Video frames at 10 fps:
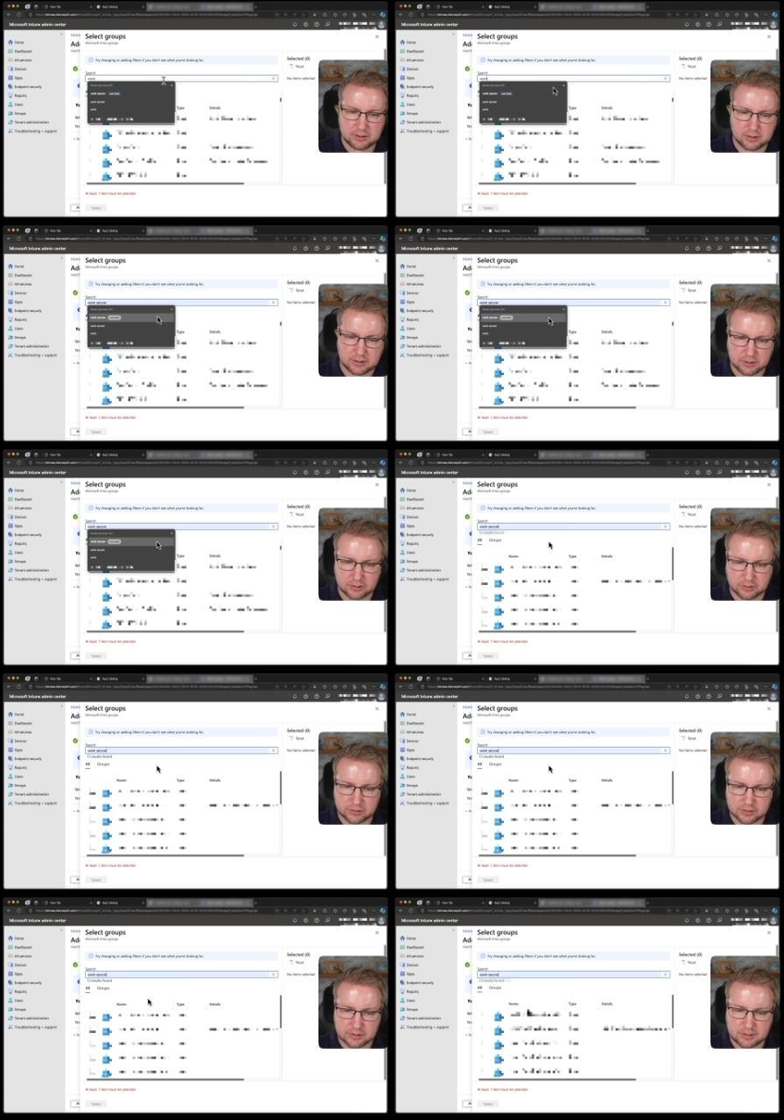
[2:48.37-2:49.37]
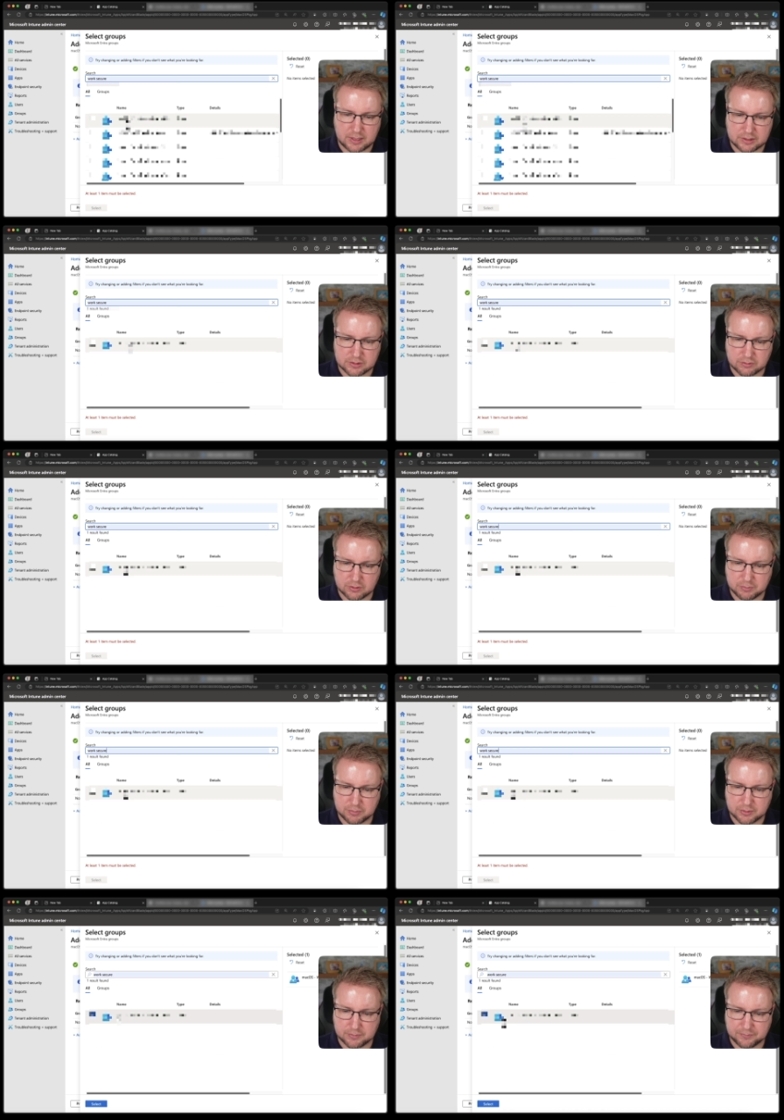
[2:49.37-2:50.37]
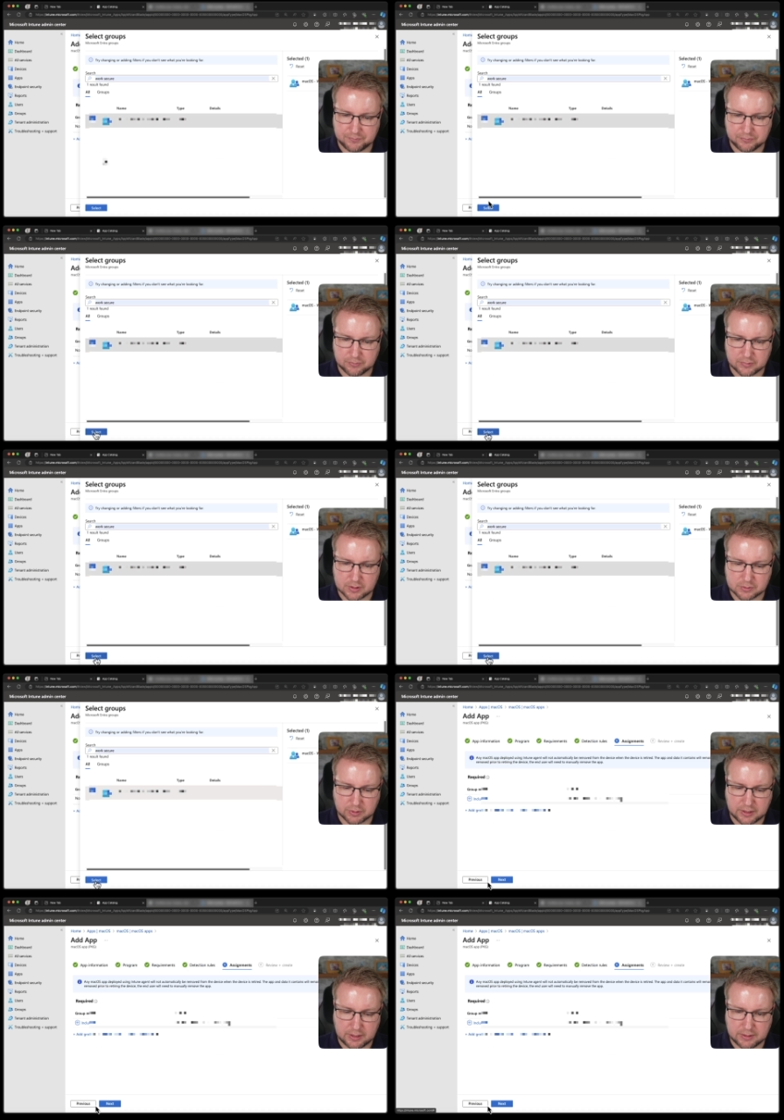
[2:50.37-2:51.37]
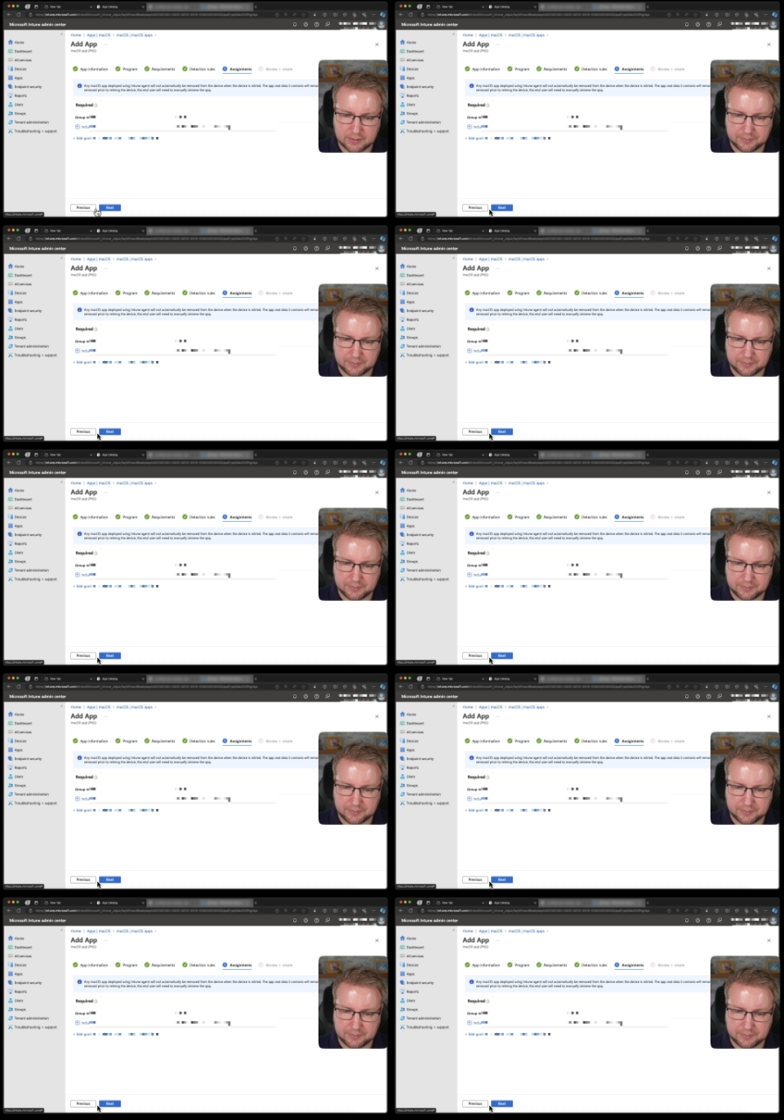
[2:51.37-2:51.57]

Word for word: a good test group, this one here,